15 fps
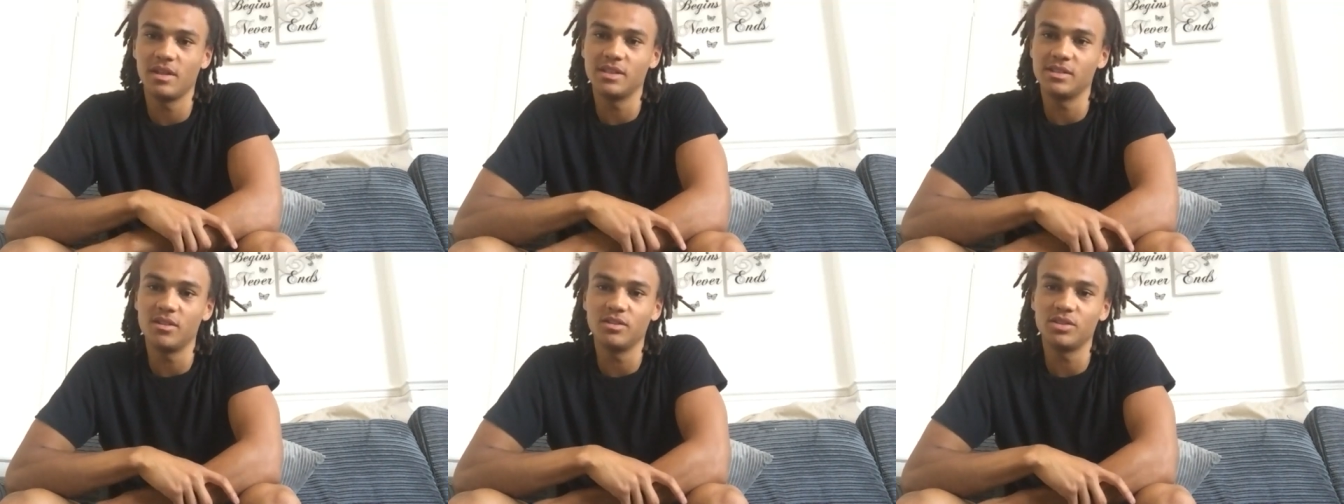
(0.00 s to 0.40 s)

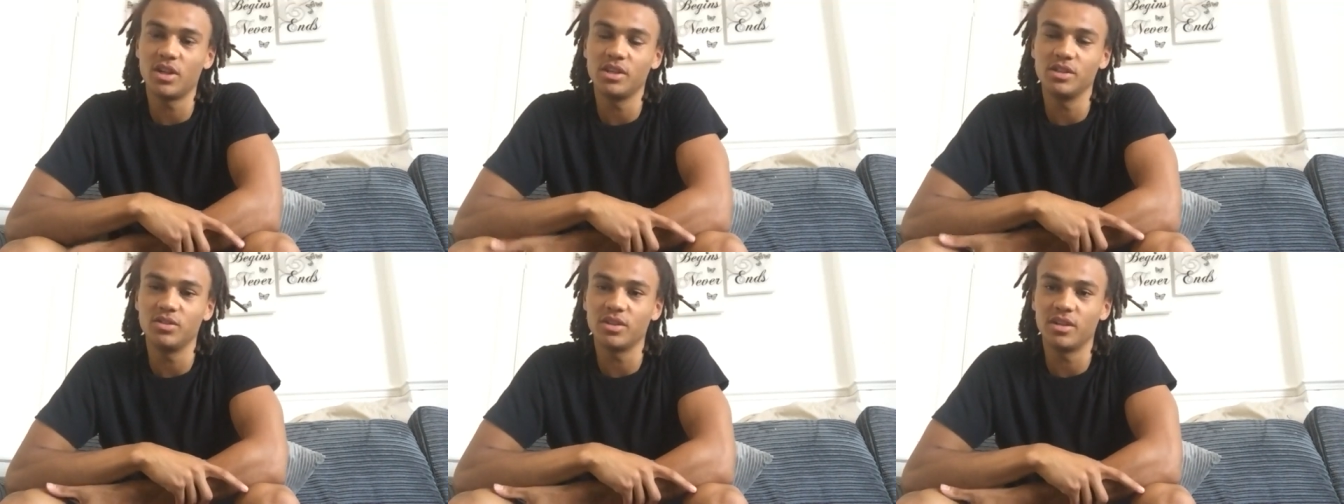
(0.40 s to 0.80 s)
no
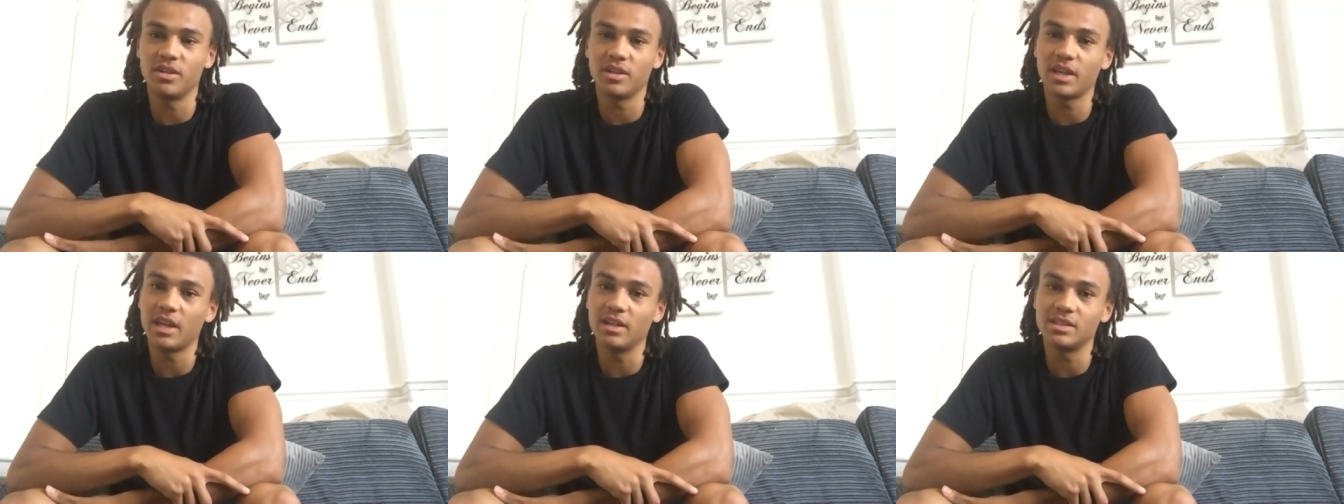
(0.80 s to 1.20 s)
chance you're going to
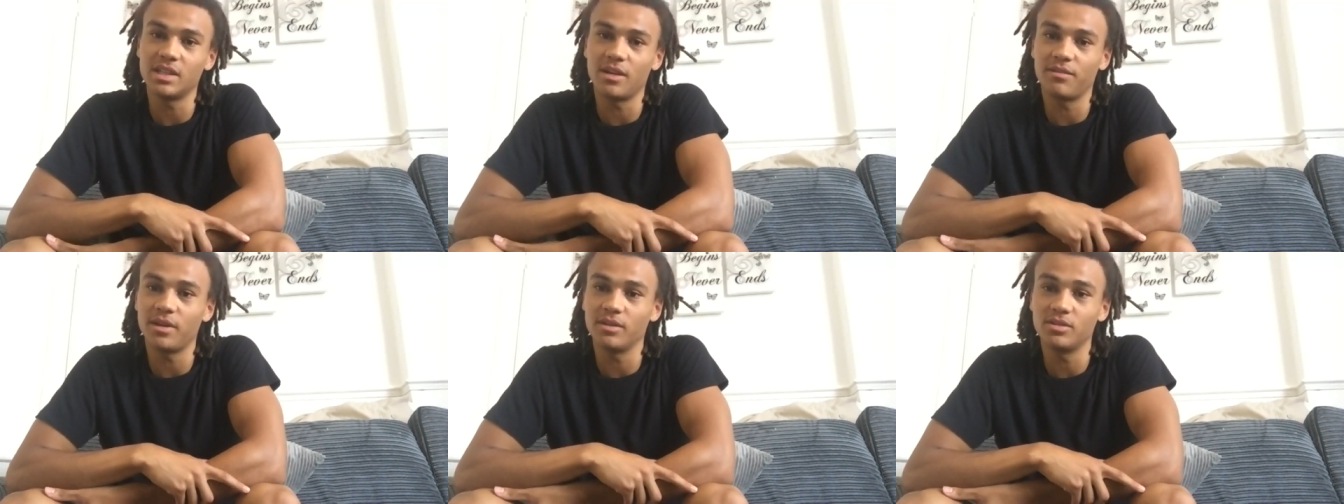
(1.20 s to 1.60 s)
get
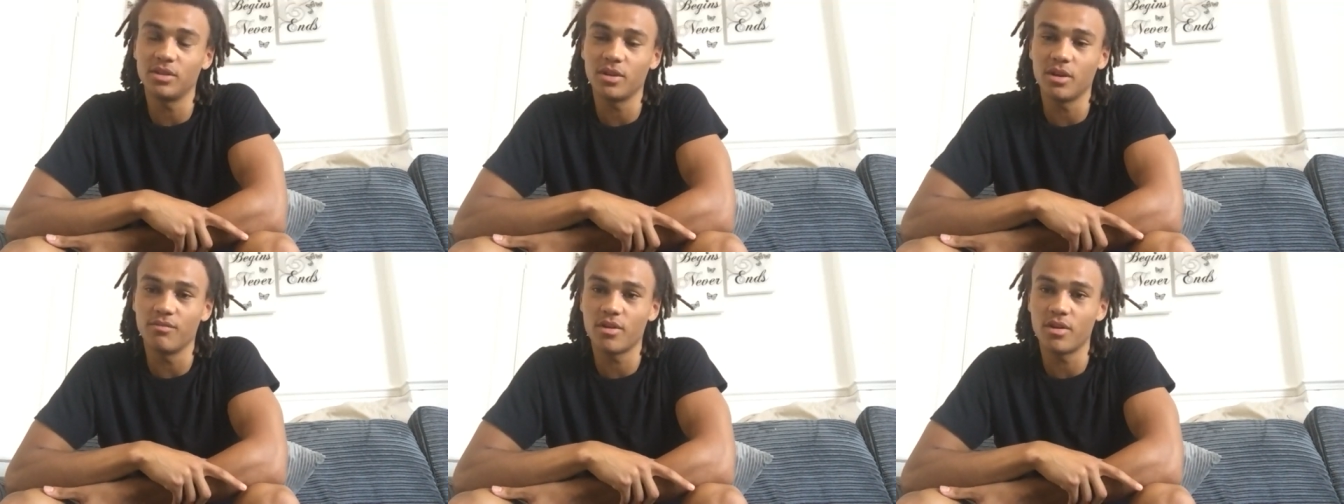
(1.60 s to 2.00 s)
yourself out to
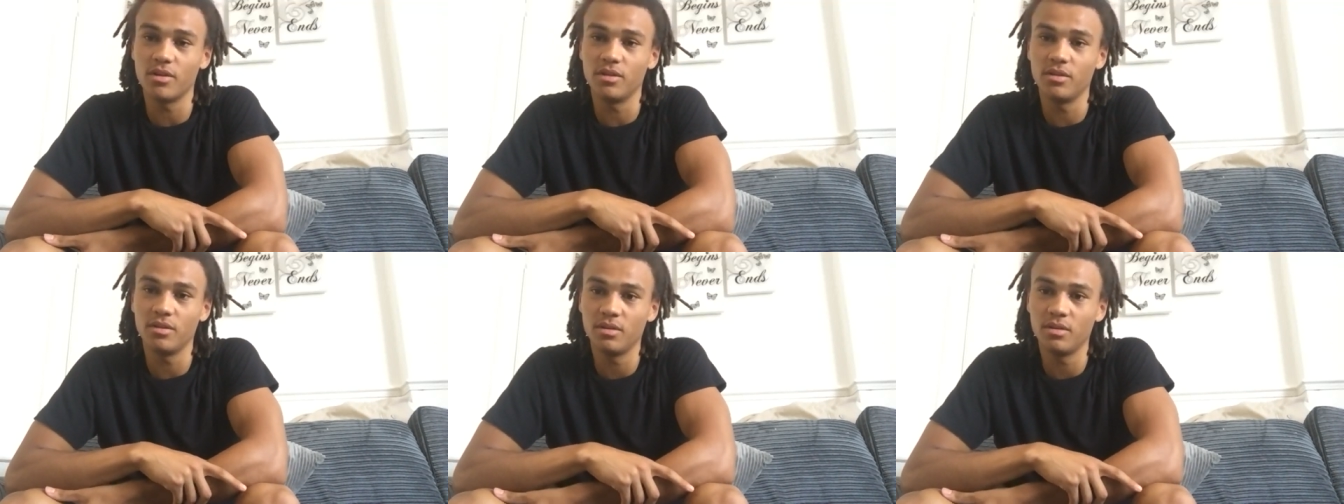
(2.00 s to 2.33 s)
go and run.